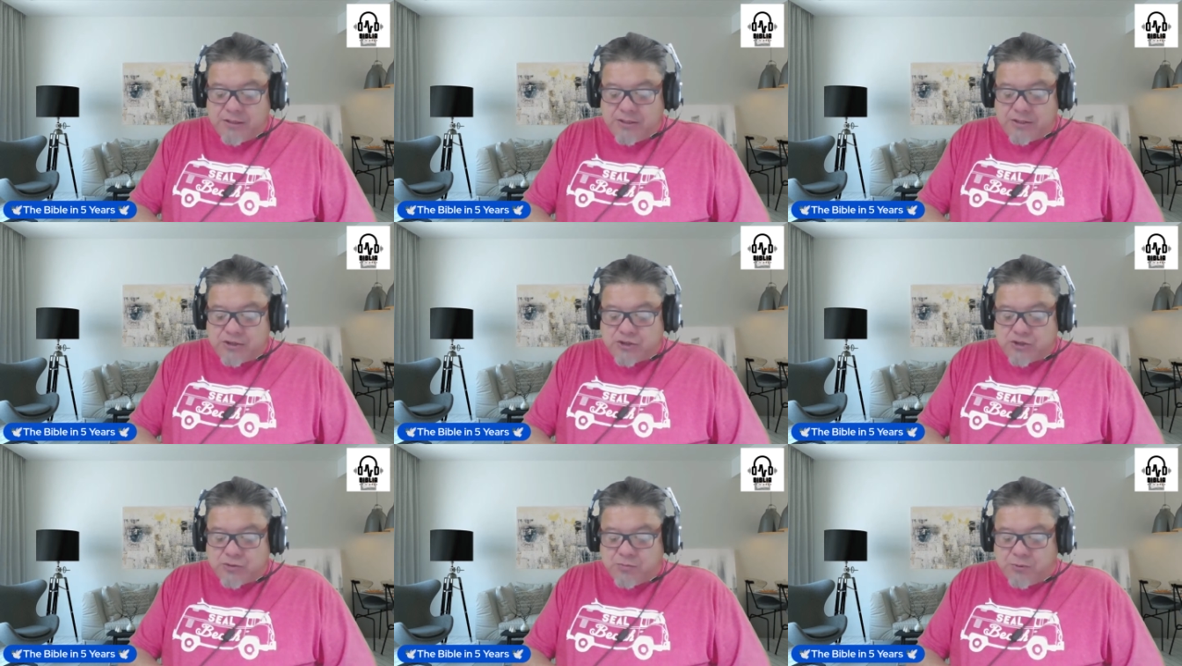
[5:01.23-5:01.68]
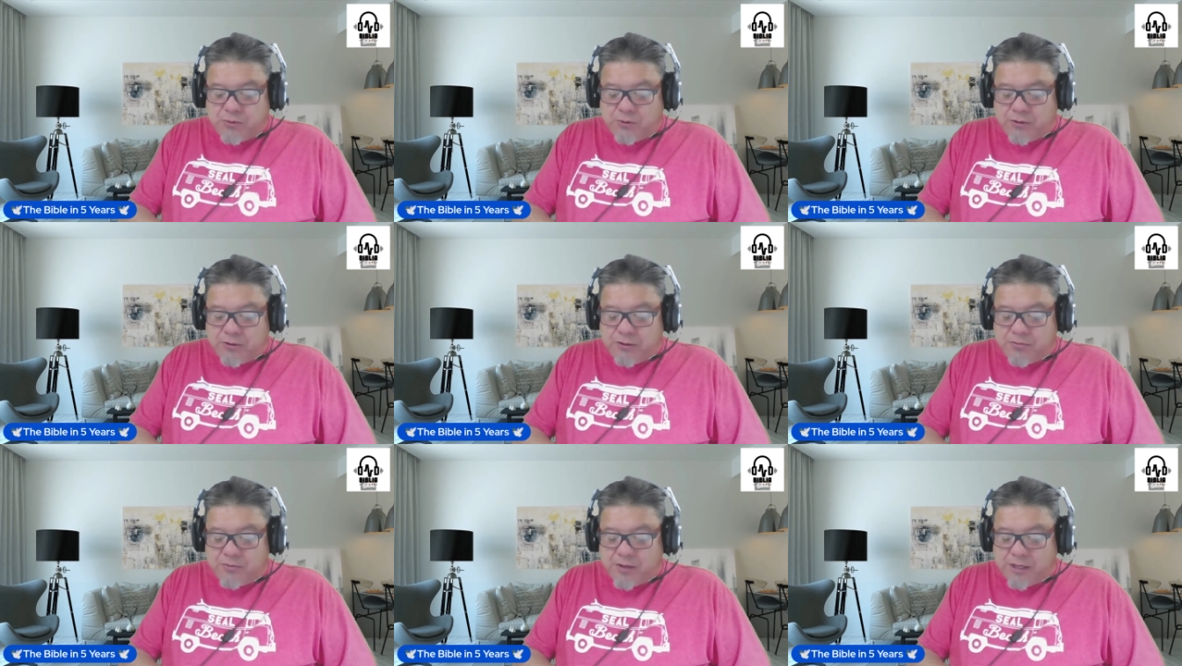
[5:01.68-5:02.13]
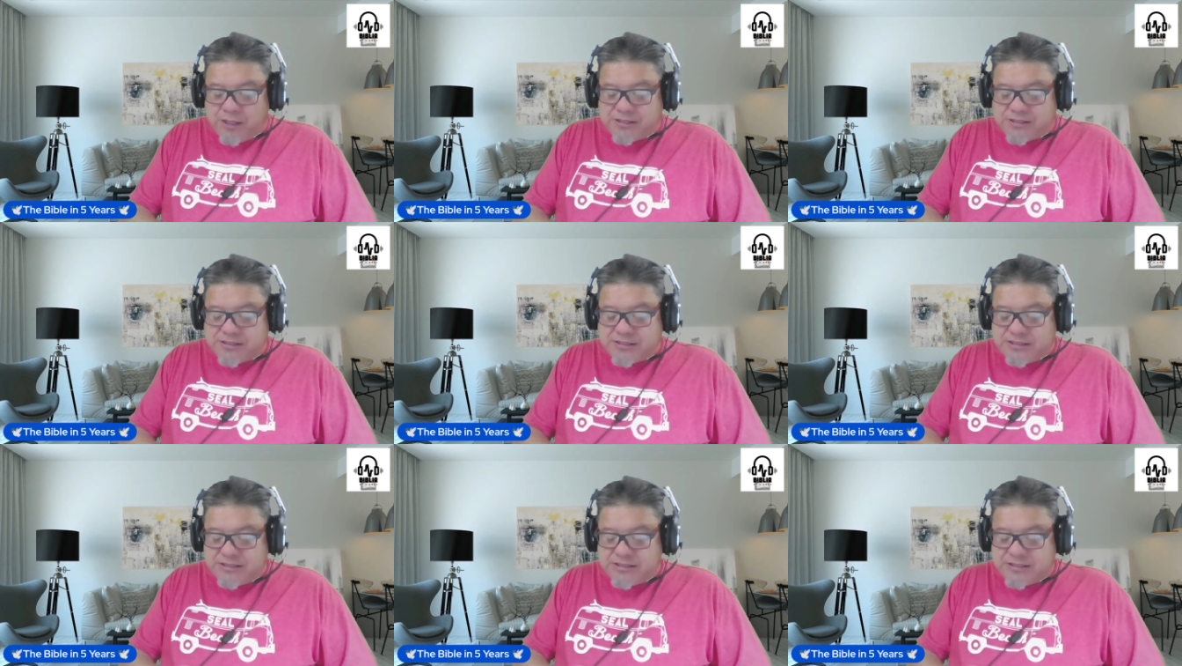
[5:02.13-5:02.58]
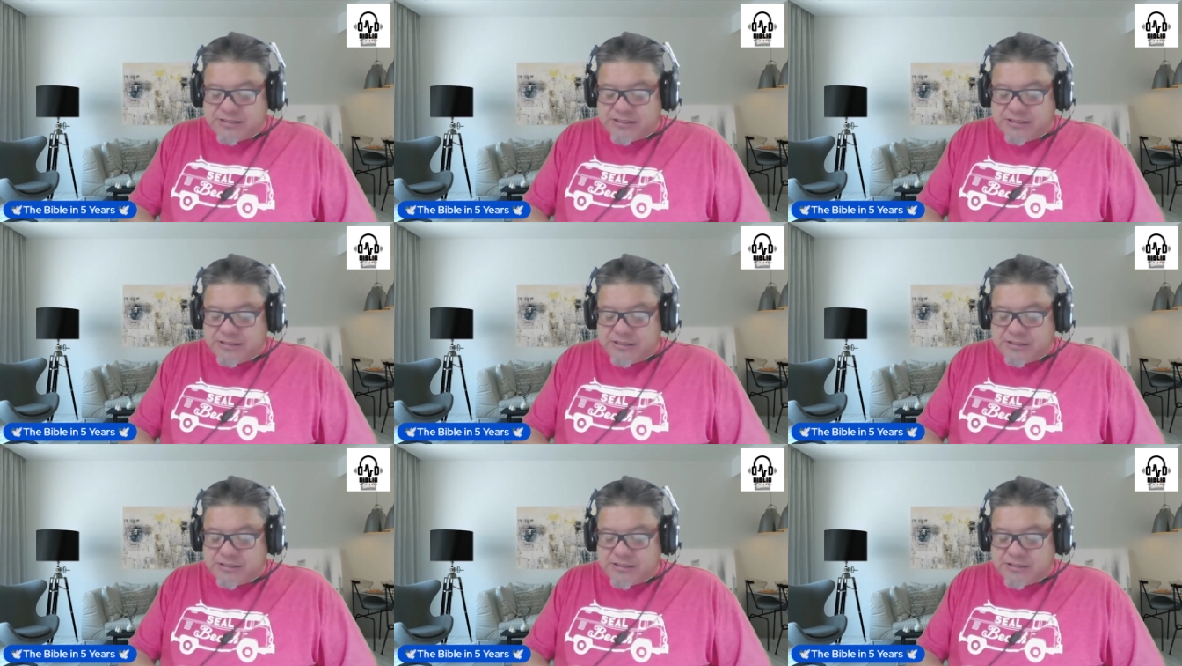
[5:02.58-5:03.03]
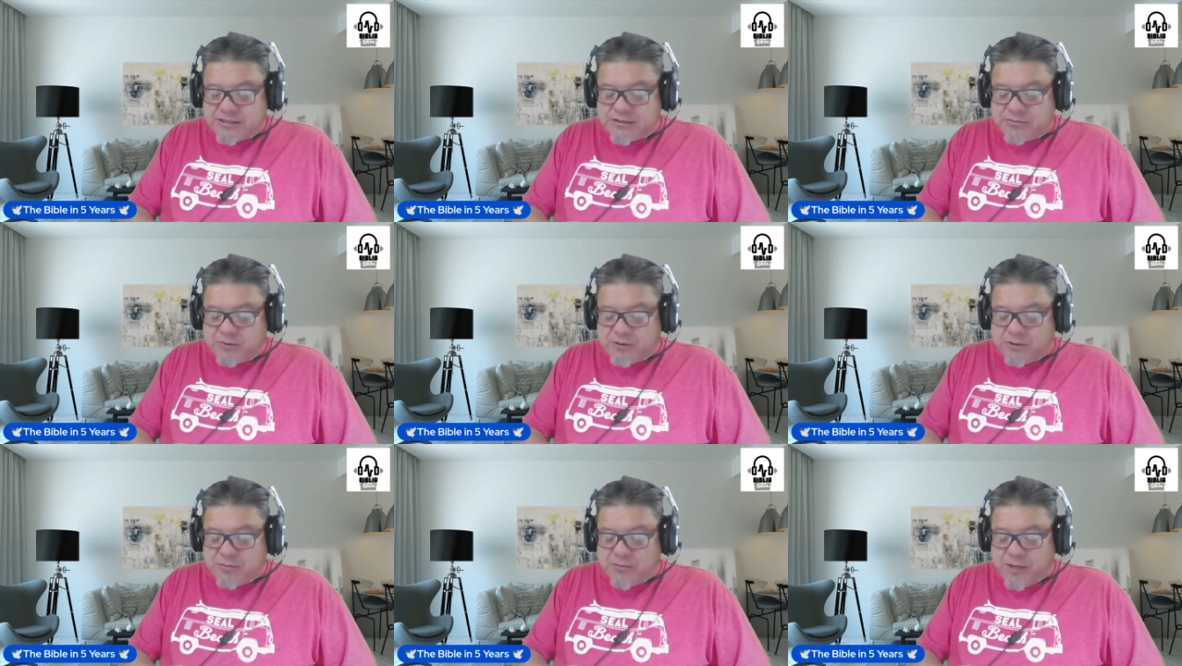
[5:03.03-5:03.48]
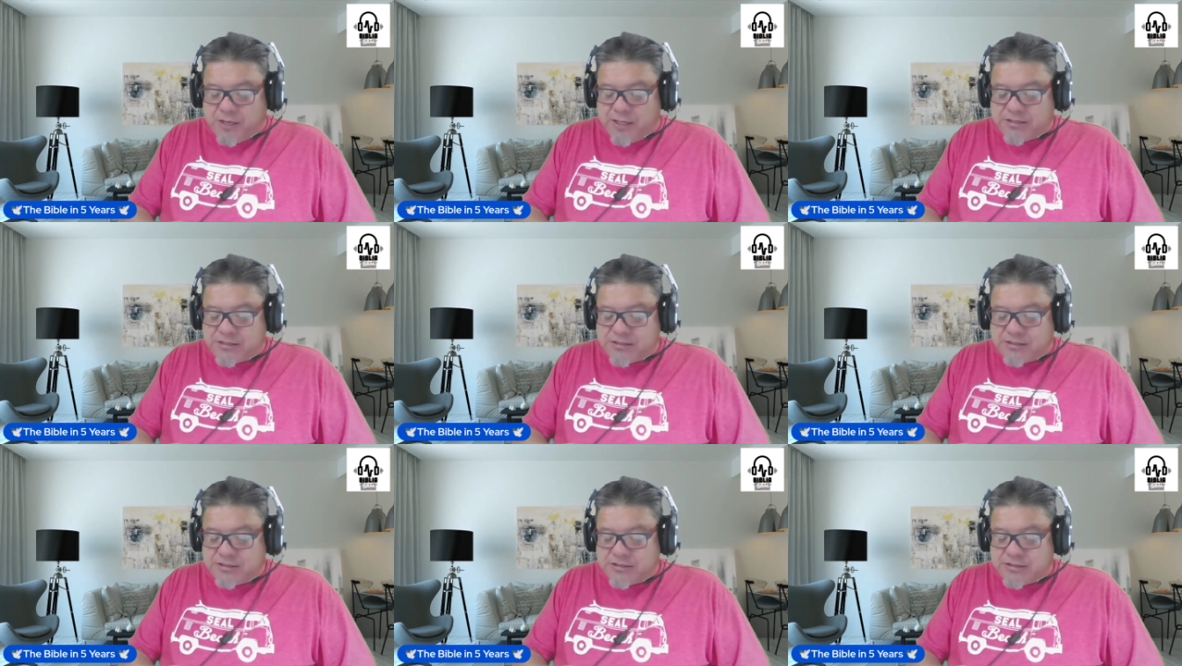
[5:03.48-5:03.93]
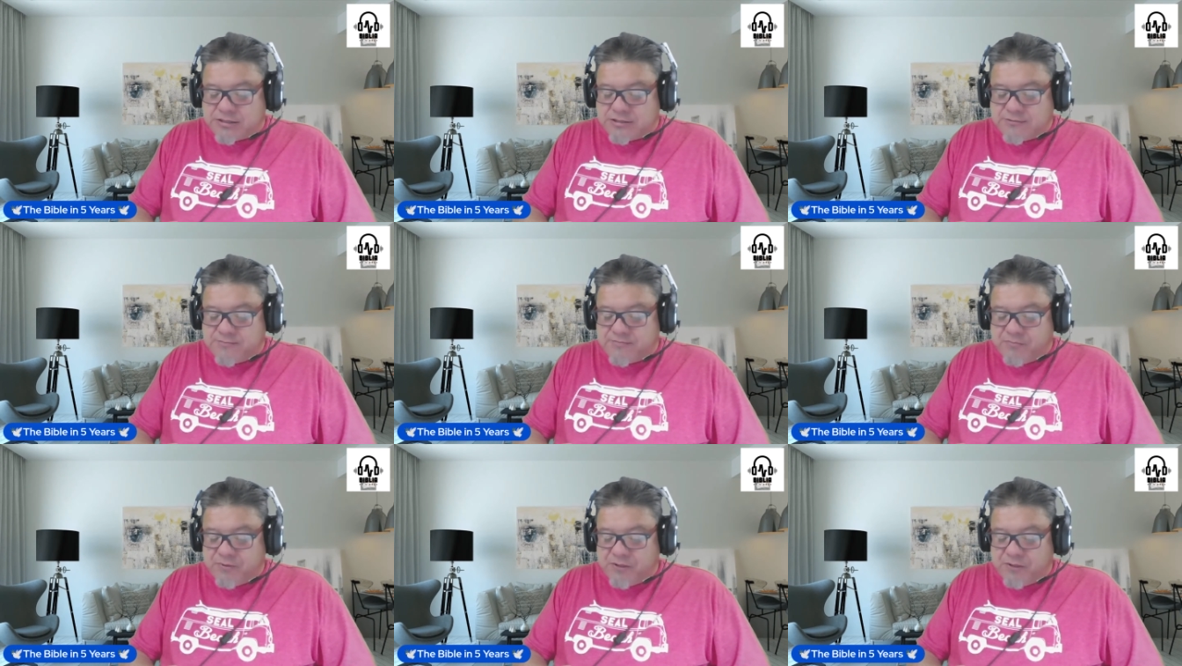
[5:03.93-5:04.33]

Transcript: supported by 16 silver bases,